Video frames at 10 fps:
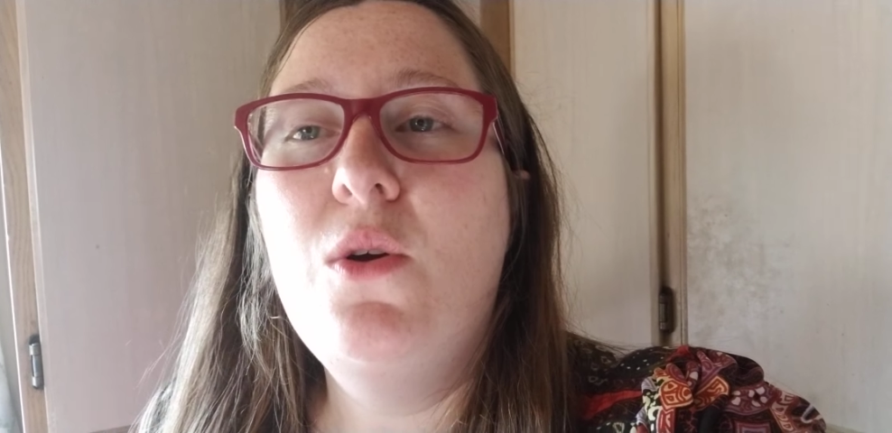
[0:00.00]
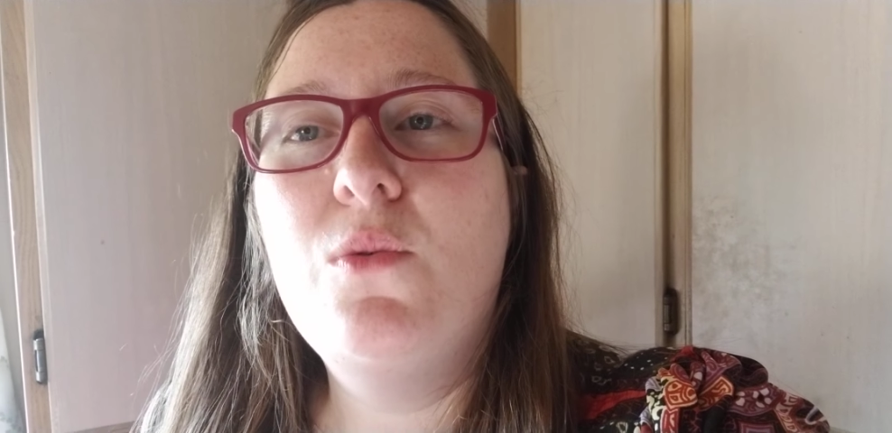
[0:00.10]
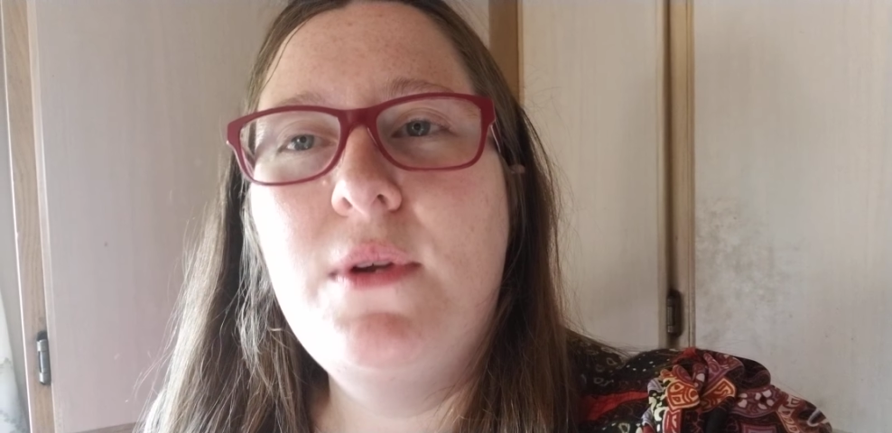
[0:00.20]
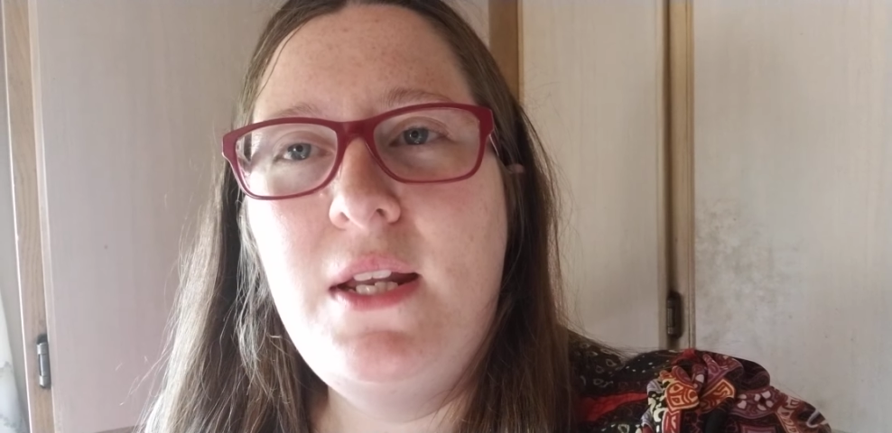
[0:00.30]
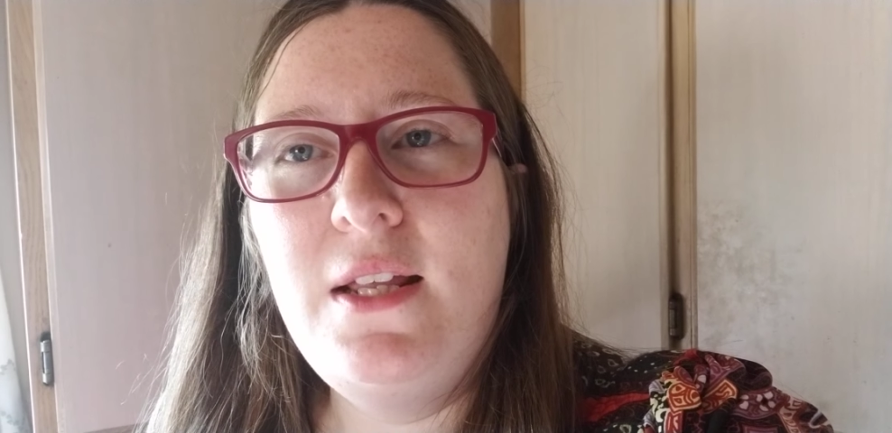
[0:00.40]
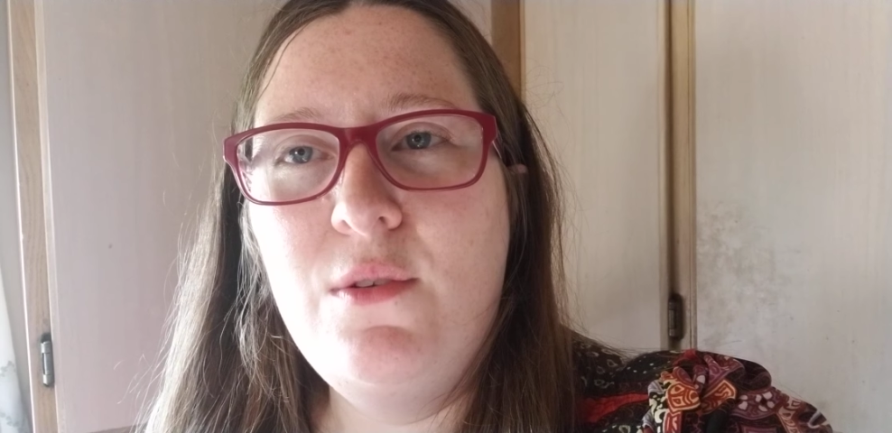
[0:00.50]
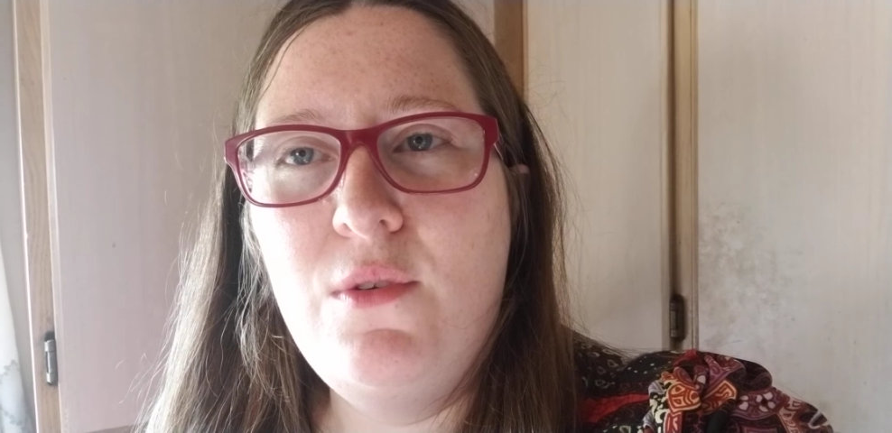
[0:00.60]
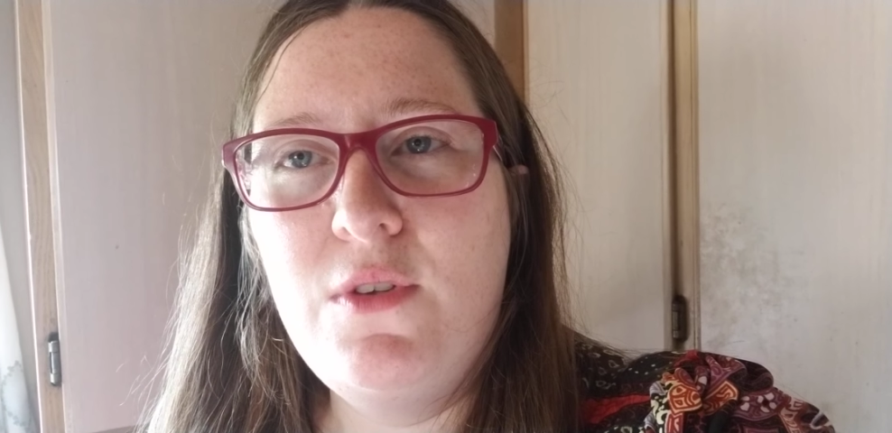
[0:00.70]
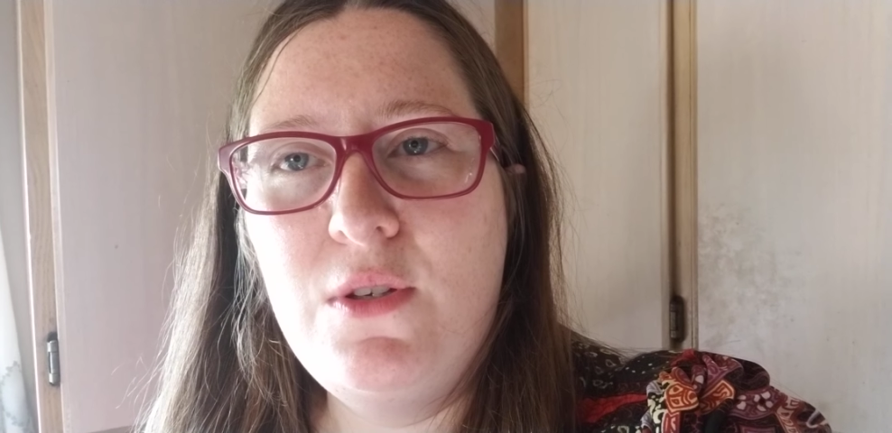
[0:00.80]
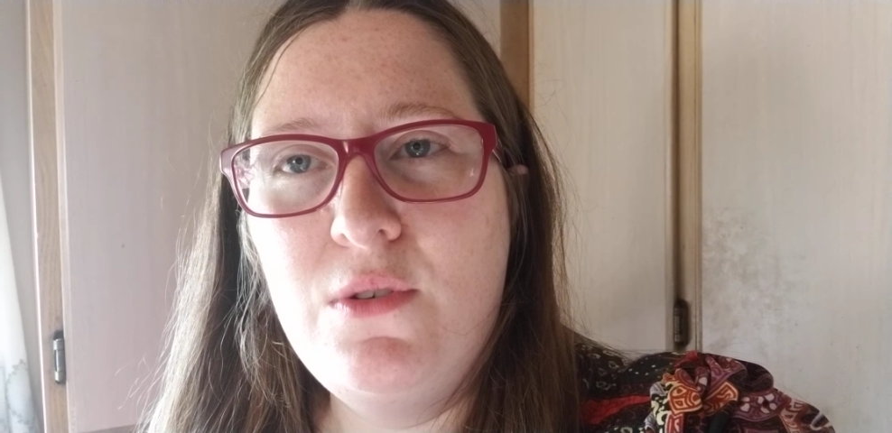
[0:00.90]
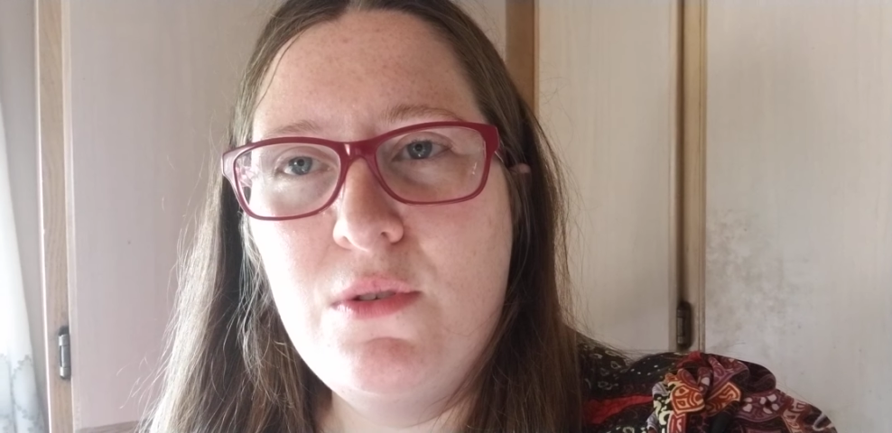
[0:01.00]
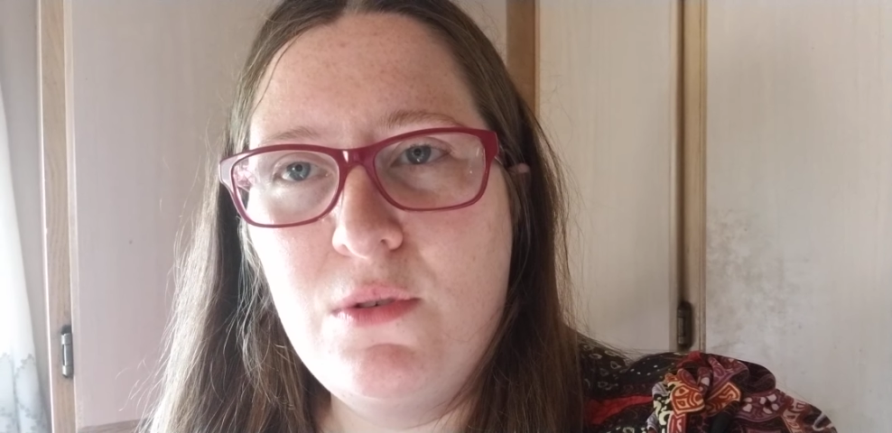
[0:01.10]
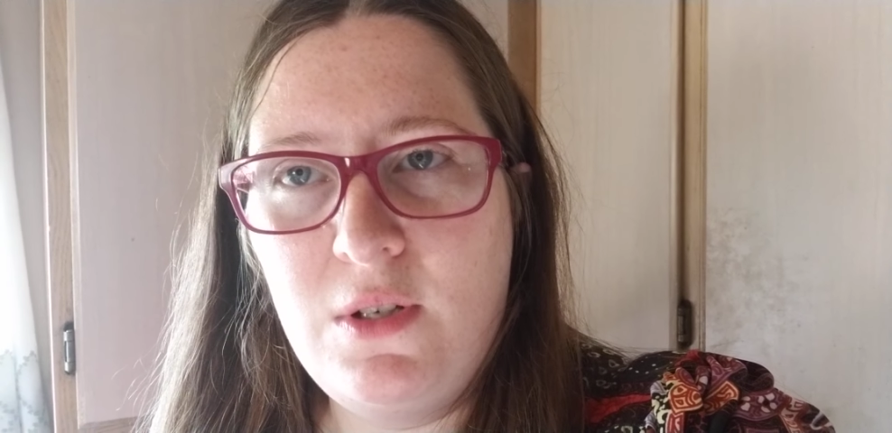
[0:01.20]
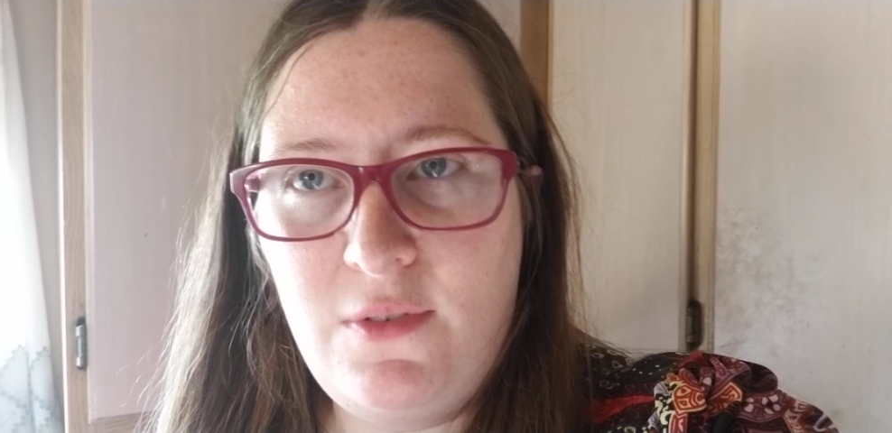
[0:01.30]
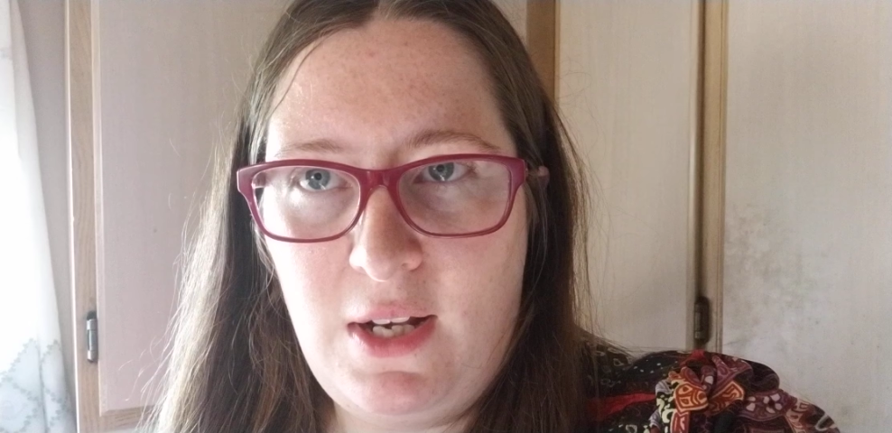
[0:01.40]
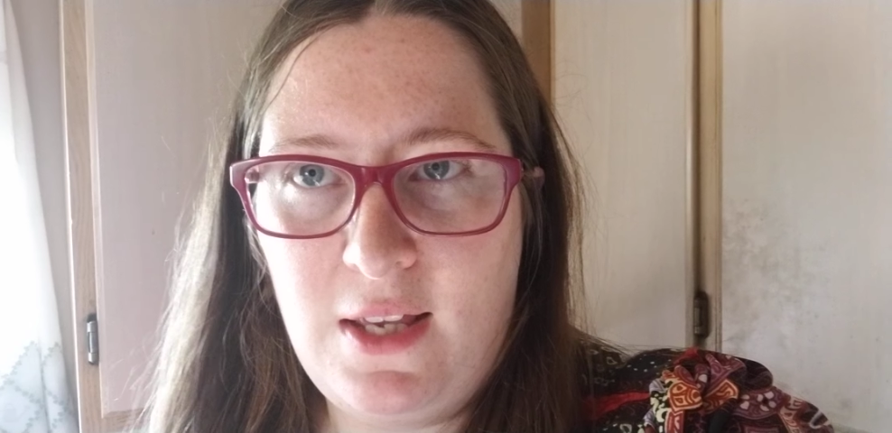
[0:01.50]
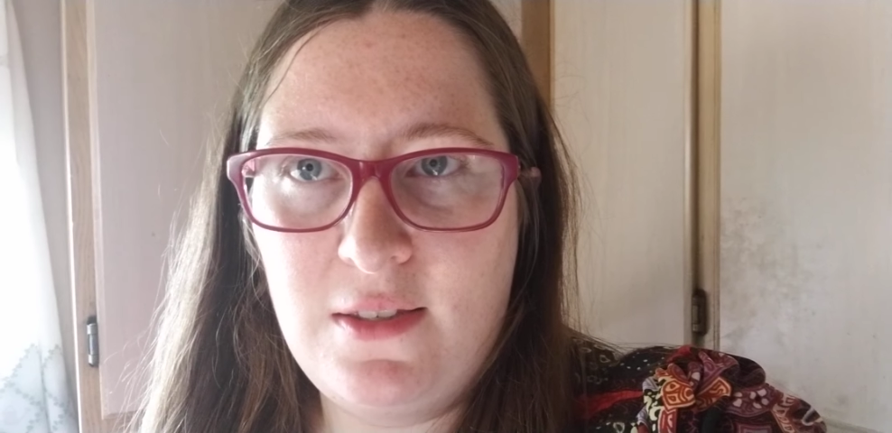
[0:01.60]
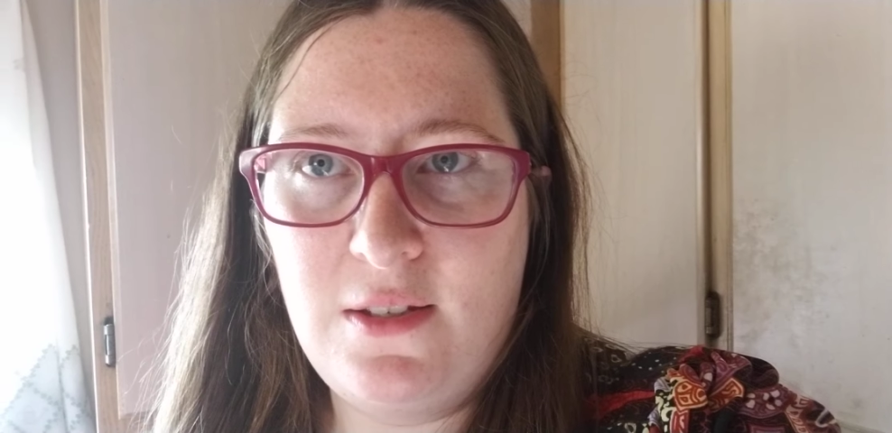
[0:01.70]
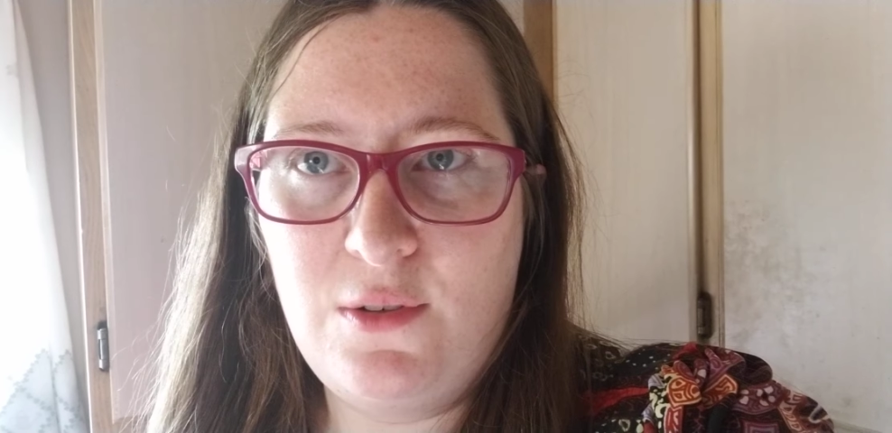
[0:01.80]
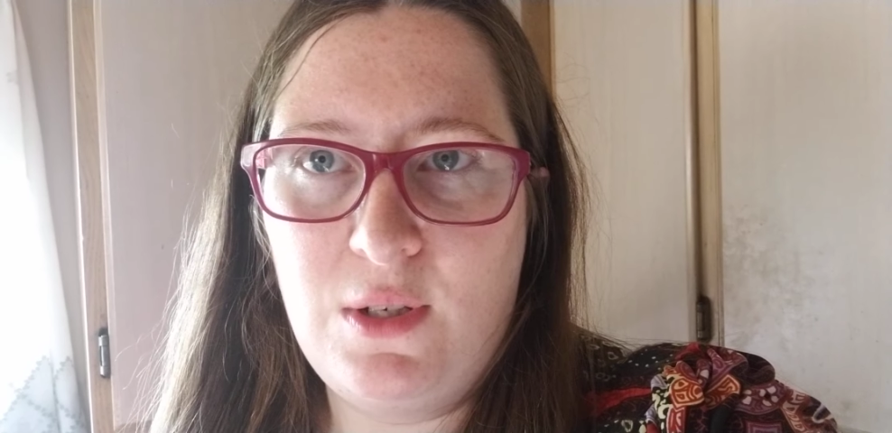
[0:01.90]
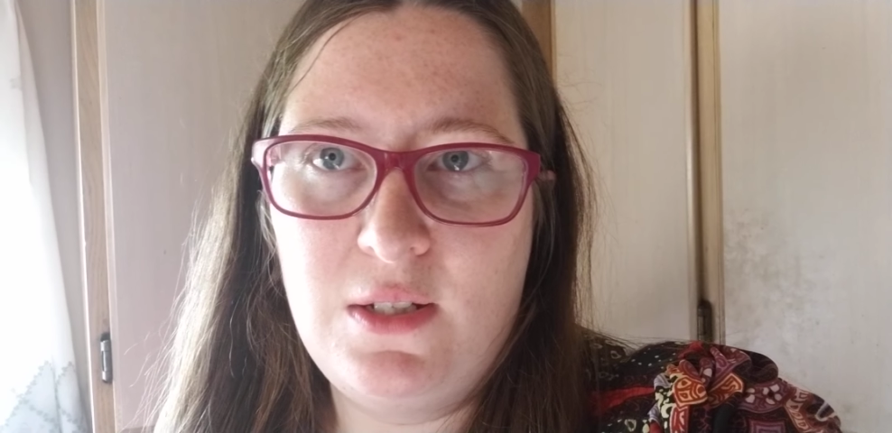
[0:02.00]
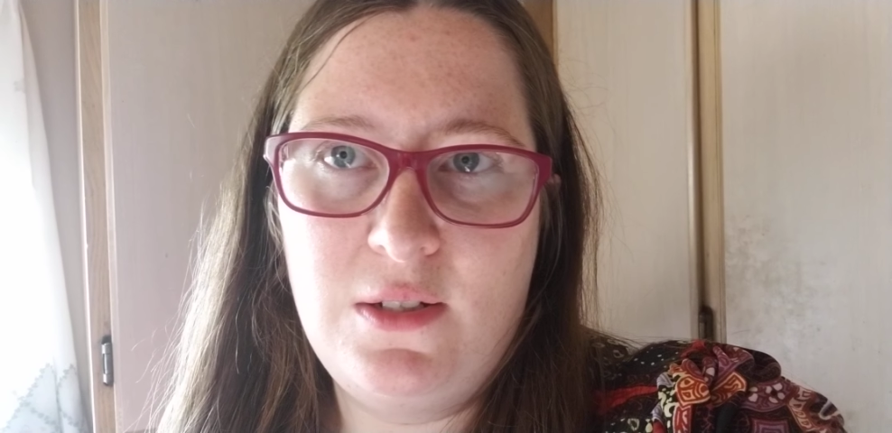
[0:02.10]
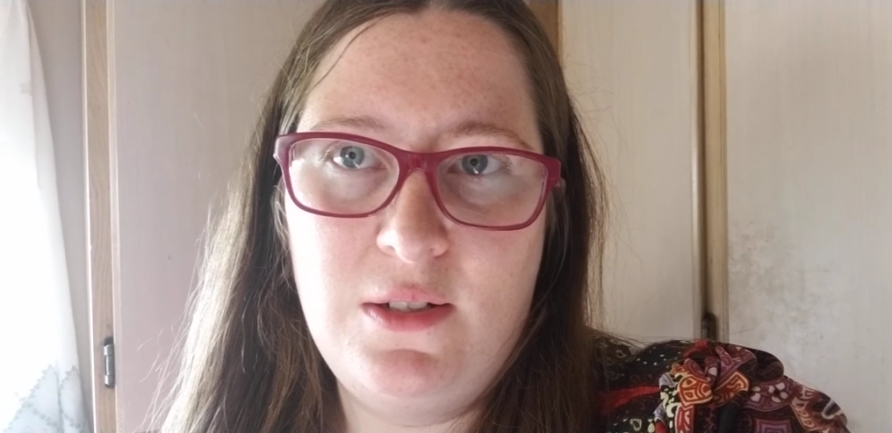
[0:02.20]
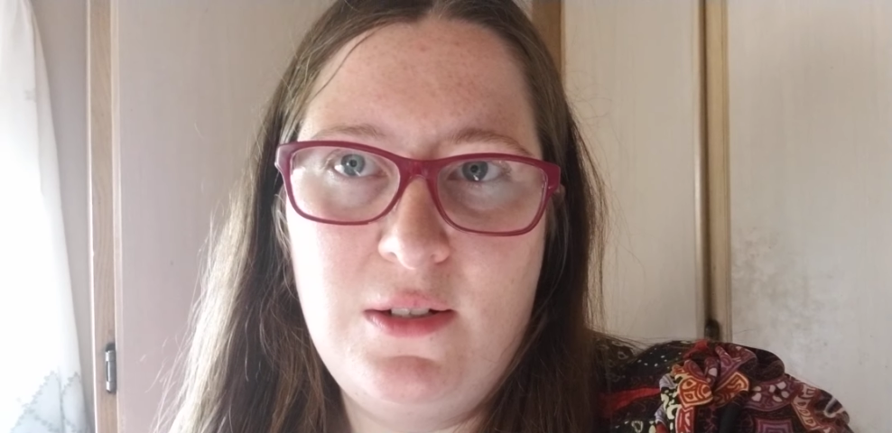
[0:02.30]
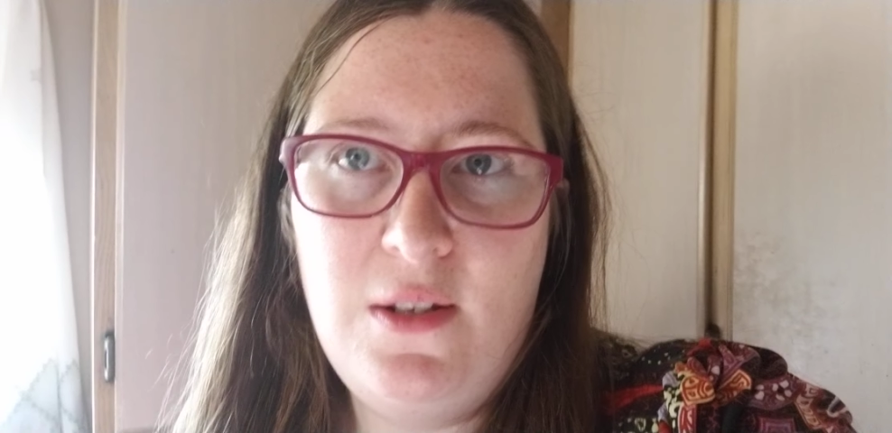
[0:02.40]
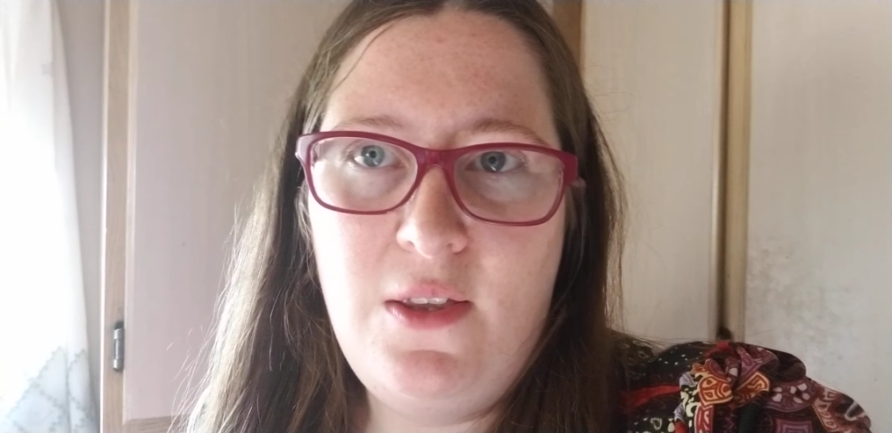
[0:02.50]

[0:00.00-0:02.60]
reading the reviews or even asking a question.